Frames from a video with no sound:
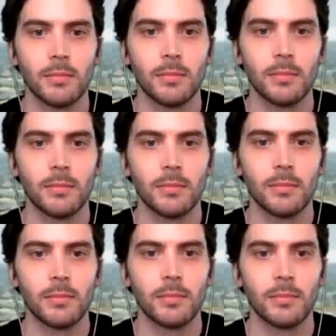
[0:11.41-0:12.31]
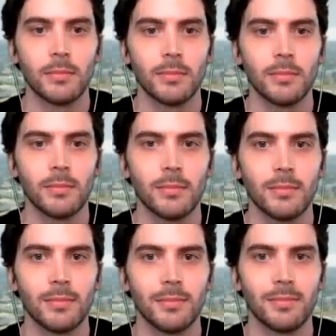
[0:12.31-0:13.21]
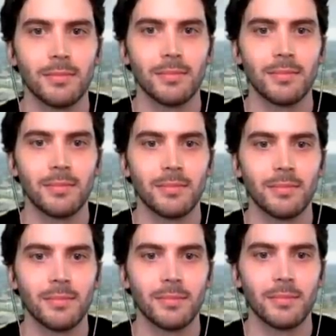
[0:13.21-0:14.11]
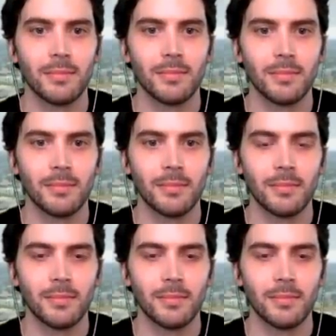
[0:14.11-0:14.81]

(not speaking)